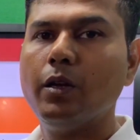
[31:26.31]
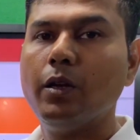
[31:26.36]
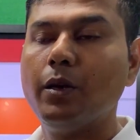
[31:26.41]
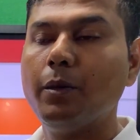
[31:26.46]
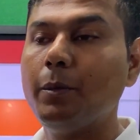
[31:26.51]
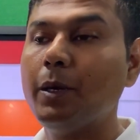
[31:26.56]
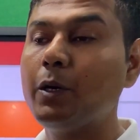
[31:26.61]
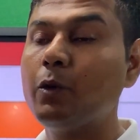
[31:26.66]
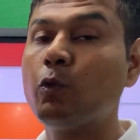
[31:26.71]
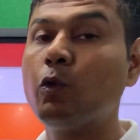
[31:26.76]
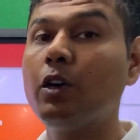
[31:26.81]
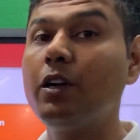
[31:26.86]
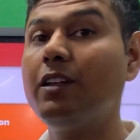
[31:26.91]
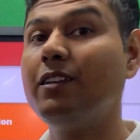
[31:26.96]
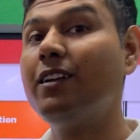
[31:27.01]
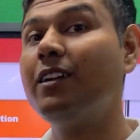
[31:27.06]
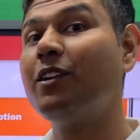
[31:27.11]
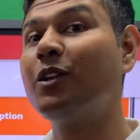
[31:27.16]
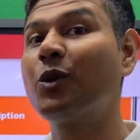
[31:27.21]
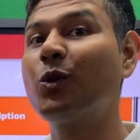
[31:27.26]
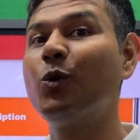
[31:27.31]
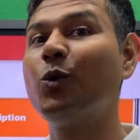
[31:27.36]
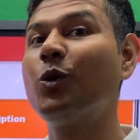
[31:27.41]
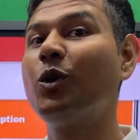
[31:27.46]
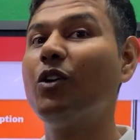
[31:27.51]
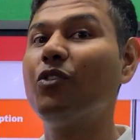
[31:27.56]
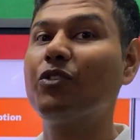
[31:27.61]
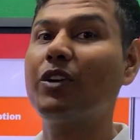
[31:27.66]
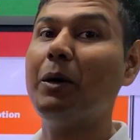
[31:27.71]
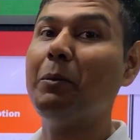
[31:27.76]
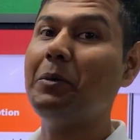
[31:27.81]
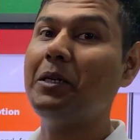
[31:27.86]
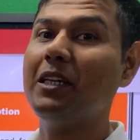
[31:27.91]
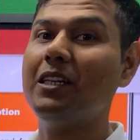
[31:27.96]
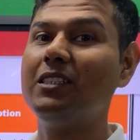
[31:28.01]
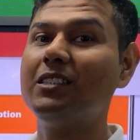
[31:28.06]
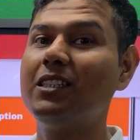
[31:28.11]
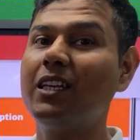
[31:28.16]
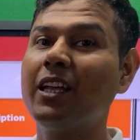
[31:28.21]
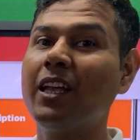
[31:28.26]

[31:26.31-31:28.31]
But what is at the core of capitalistic